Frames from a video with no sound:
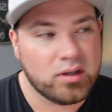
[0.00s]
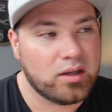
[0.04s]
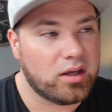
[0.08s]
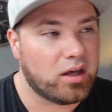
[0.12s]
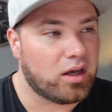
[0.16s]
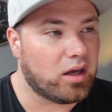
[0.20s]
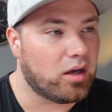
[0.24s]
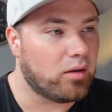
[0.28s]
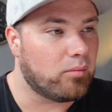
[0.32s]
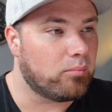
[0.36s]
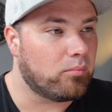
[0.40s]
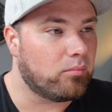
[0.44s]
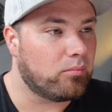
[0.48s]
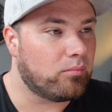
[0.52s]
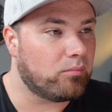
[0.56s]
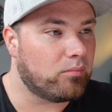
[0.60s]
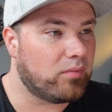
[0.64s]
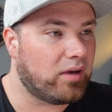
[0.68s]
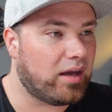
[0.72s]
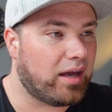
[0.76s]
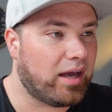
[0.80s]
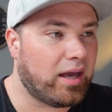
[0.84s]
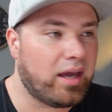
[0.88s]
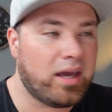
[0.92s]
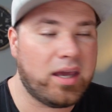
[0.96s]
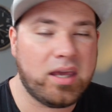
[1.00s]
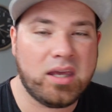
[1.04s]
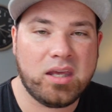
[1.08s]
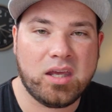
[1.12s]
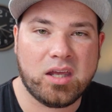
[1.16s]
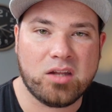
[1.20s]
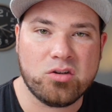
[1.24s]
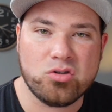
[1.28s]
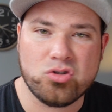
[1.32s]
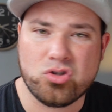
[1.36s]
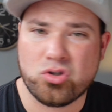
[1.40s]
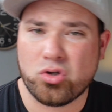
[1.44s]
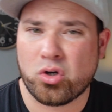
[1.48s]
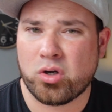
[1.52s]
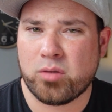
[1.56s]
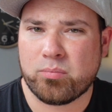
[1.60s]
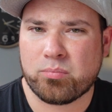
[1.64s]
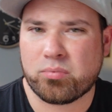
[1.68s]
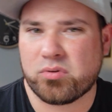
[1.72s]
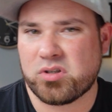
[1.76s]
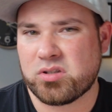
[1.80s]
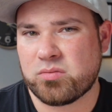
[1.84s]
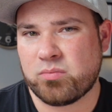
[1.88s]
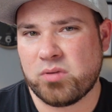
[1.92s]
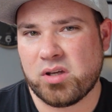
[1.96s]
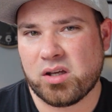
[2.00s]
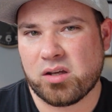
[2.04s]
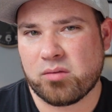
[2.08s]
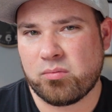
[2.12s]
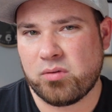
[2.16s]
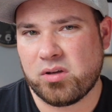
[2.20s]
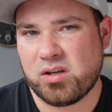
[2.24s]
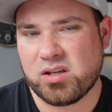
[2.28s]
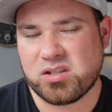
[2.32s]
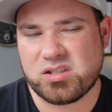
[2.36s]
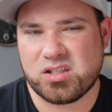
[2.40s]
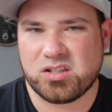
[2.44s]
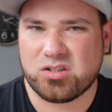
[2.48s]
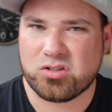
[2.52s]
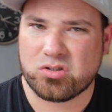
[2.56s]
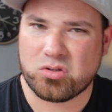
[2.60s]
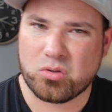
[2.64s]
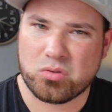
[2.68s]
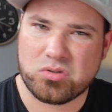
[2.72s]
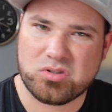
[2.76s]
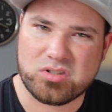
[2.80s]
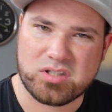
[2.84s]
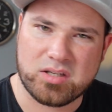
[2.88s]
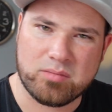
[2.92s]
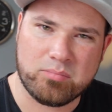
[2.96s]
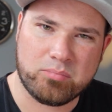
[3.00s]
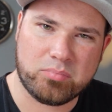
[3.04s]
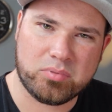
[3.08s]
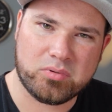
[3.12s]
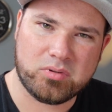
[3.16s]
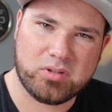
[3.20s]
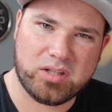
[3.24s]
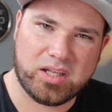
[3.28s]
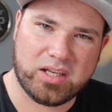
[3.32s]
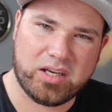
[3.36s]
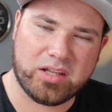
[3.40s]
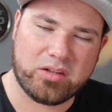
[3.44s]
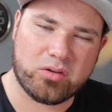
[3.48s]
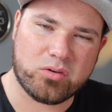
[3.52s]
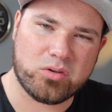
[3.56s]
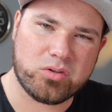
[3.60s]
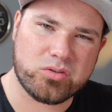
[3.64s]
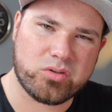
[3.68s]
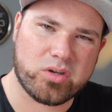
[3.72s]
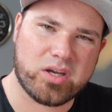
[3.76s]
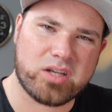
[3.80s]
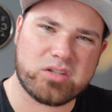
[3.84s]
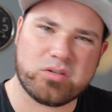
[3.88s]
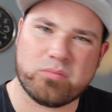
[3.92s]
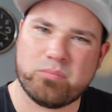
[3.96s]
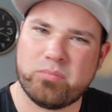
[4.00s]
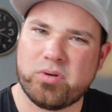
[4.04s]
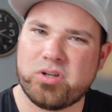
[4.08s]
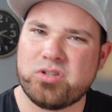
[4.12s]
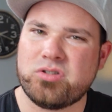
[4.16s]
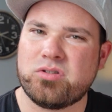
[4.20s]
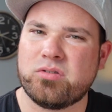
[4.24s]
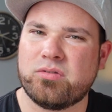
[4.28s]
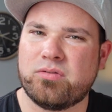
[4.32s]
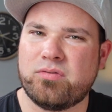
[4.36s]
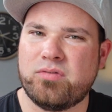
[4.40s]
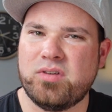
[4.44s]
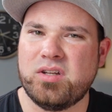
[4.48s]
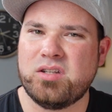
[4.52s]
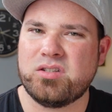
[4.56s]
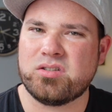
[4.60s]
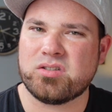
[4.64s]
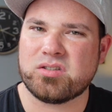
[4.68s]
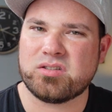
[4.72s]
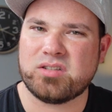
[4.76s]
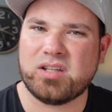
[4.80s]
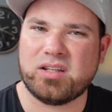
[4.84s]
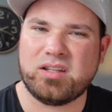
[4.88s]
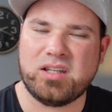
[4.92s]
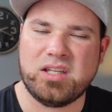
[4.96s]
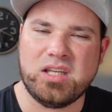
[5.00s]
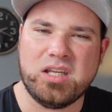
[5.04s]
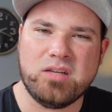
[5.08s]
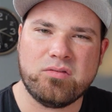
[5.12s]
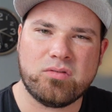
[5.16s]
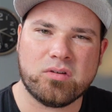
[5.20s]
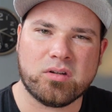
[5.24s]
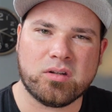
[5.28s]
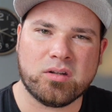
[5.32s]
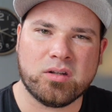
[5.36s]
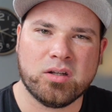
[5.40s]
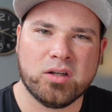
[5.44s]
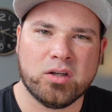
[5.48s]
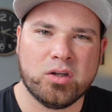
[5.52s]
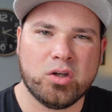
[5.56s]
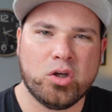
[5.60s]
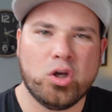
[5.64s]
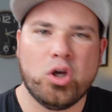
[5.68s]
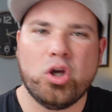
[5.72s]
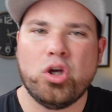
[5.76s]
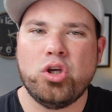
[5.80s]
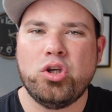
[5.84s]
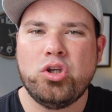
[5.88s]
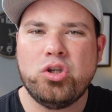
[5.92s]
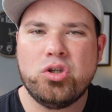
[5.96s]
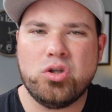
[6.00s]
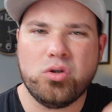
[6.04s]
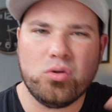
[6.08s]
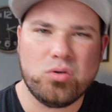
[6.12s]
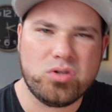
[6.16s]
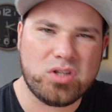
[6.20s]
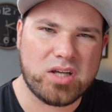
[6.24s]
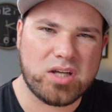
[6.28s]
I enjoy Prismic because it's so simple, and it also has a bunch of features that even huge